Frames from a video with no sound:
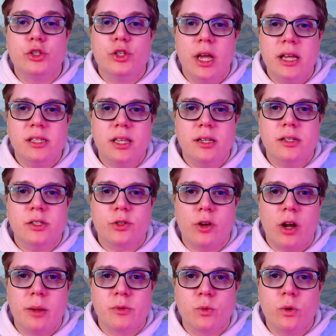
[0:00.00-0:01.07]
Jess then
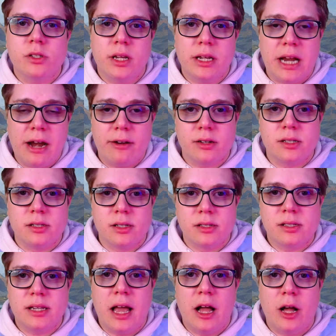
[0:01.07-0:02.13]
describes what her character
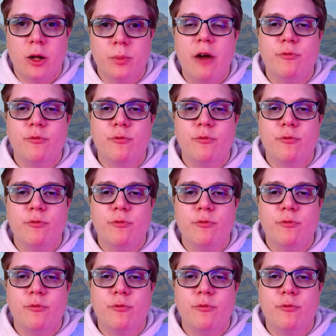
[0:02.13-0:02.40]
does to help